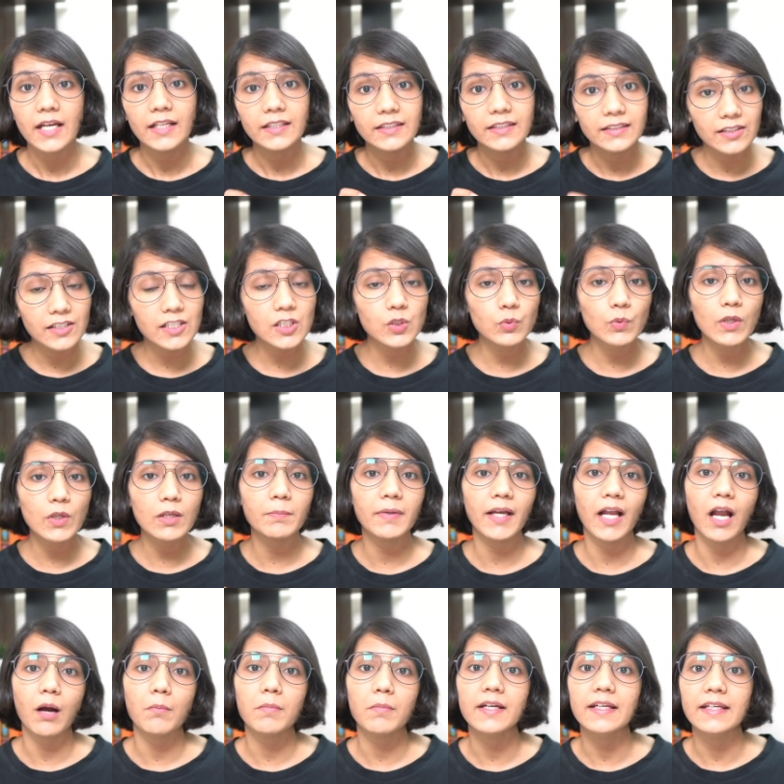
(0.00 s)
This will
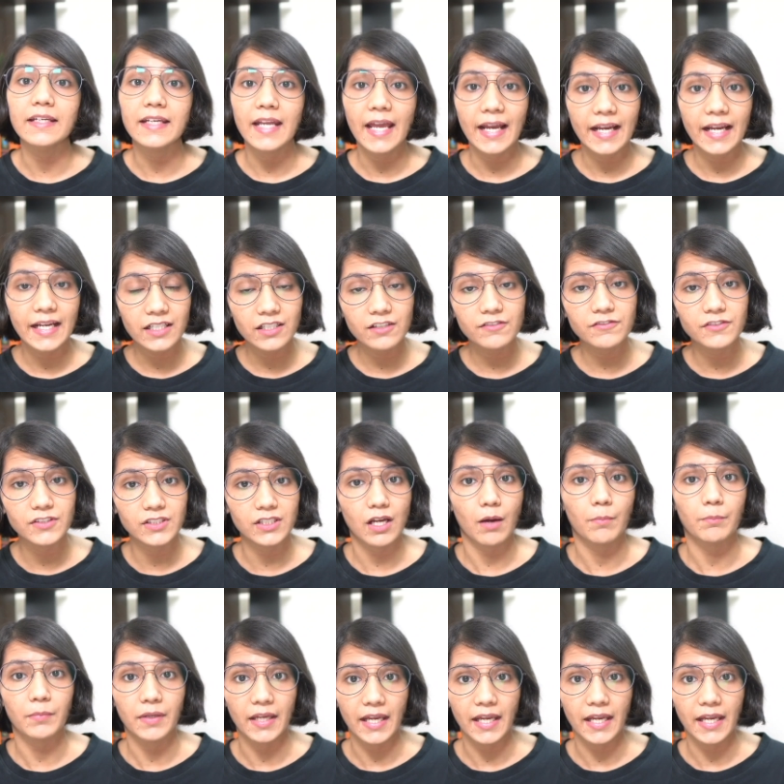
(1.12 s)
become a negative sum